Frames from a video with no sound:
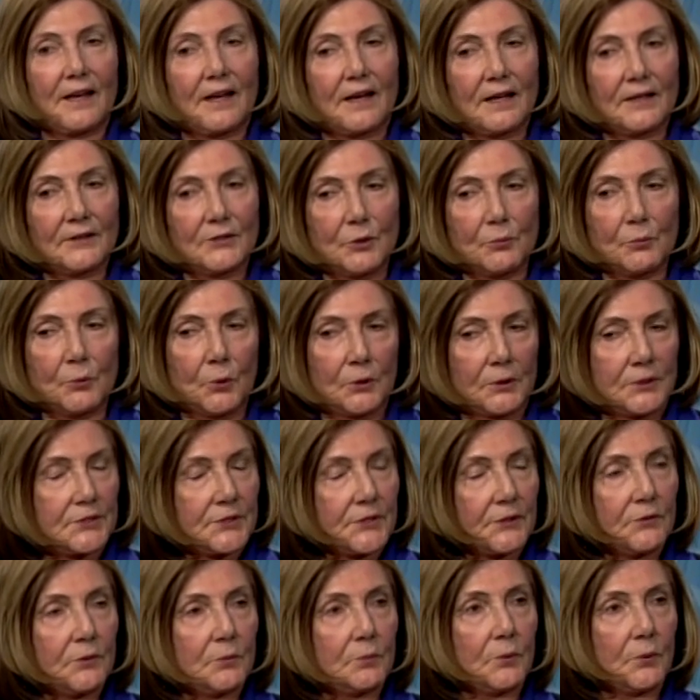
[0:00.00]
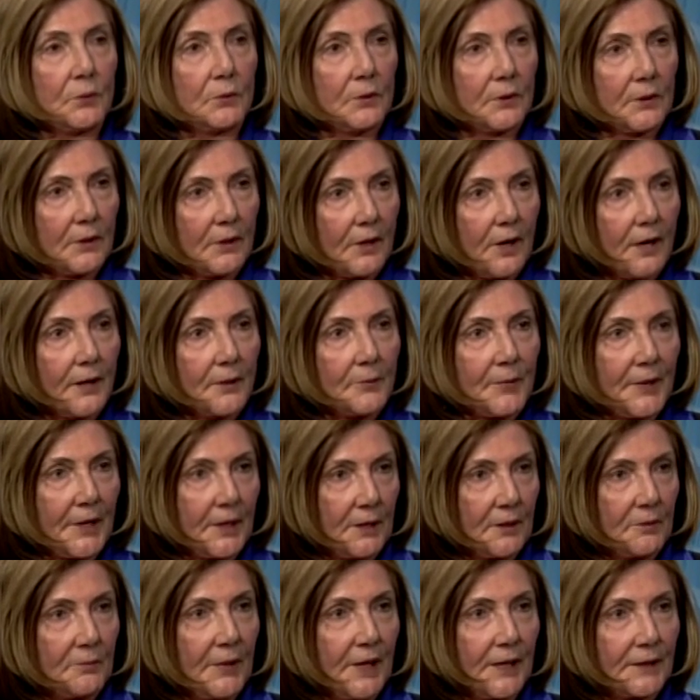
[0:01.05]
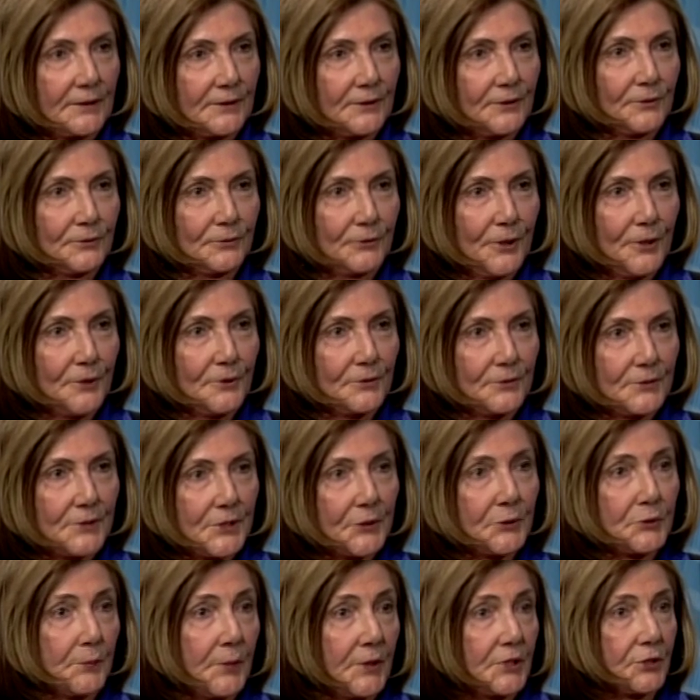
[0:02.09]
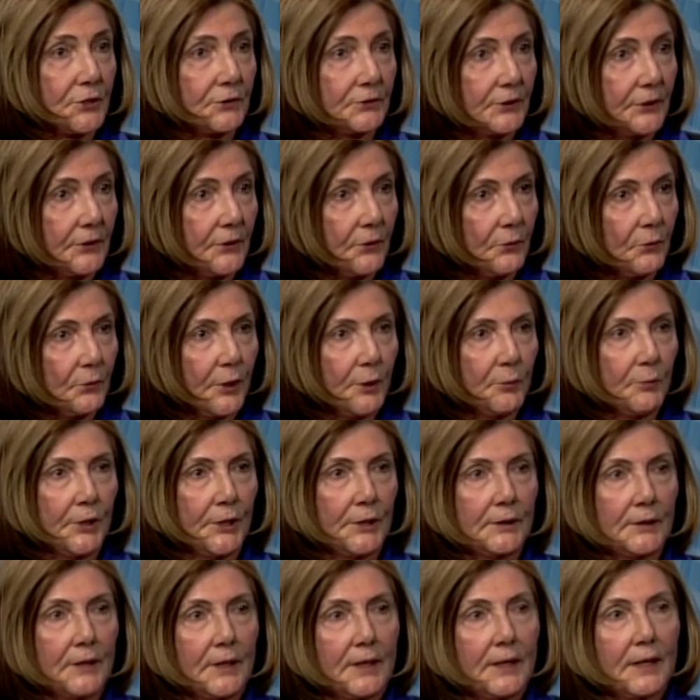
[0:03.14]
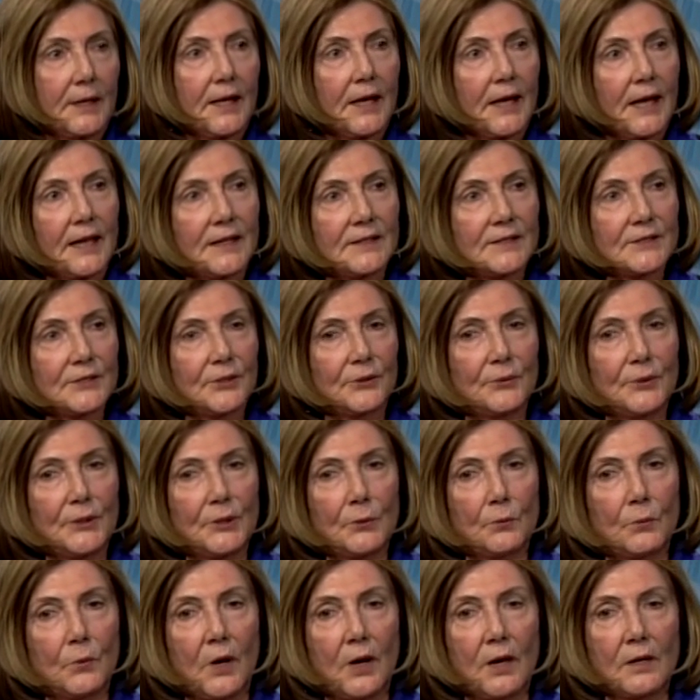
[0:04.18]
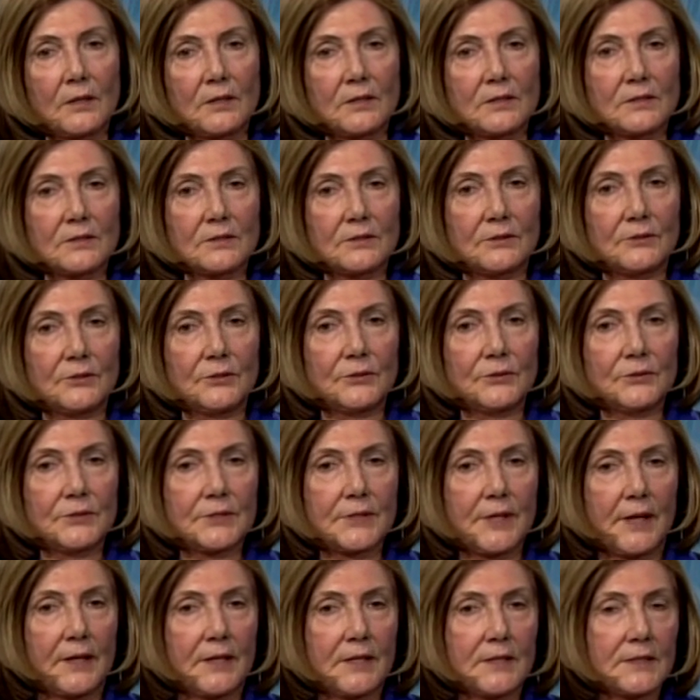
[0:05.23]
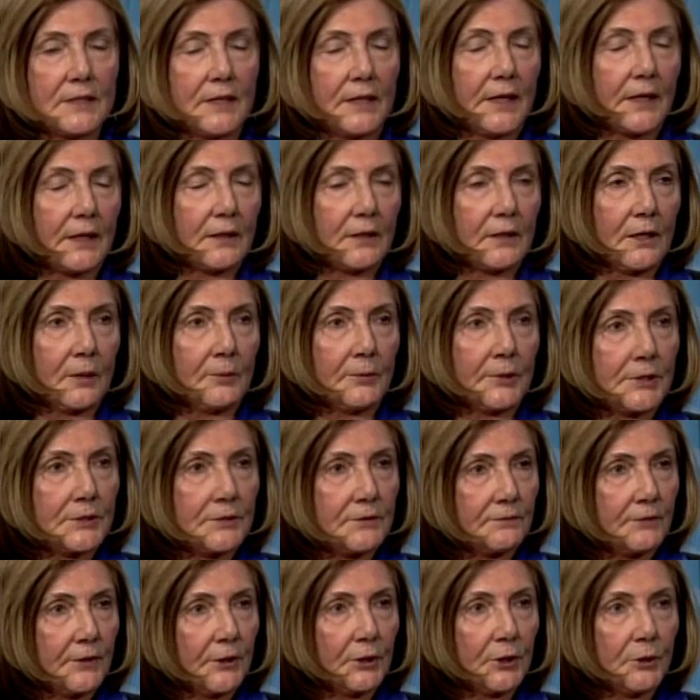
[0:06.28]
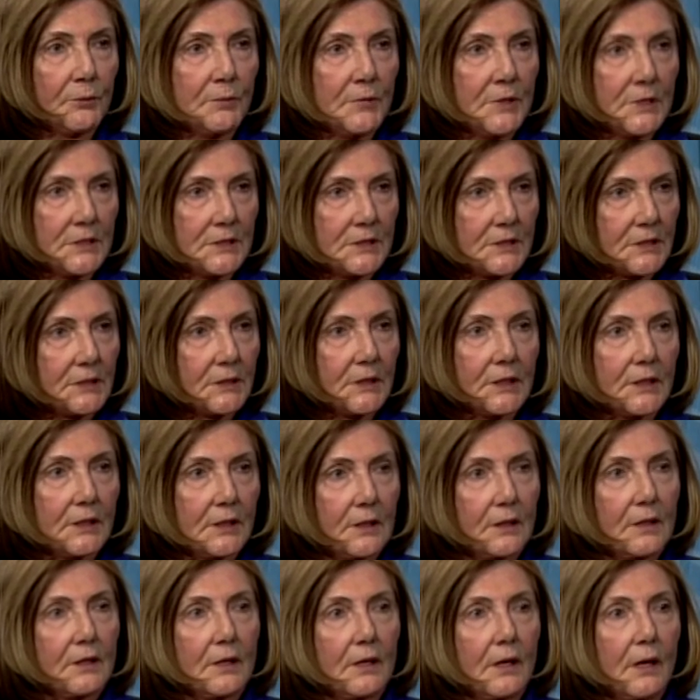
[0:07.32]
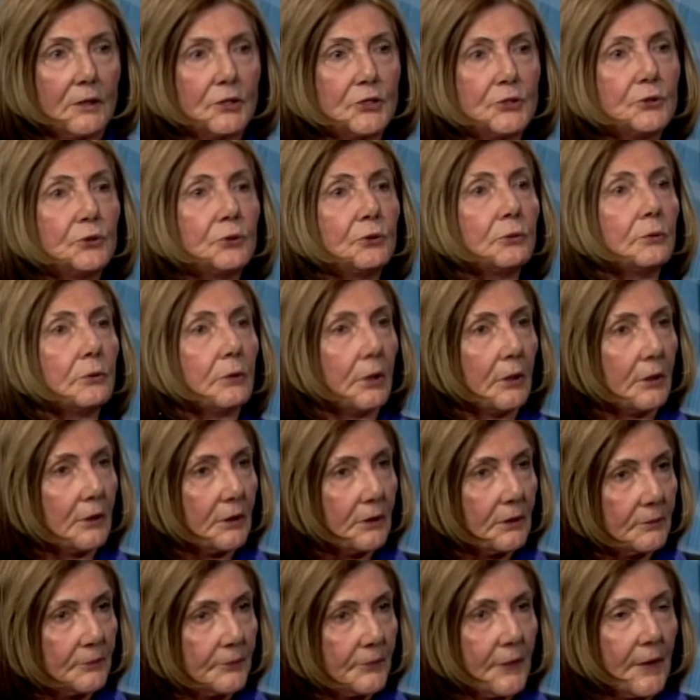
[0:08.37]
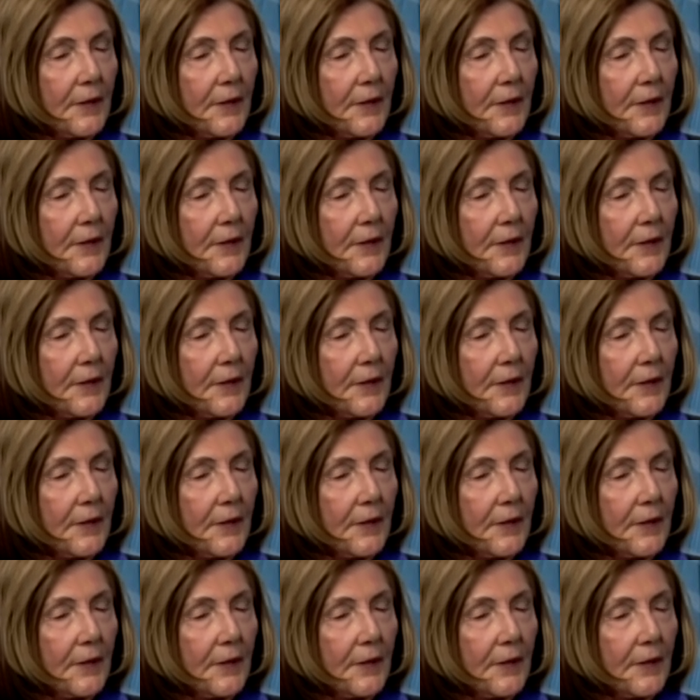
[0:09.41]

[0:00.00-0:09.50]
The poorest of the poor are paying back their loans, especially the women. And so he wanted to use that as an economic development tool.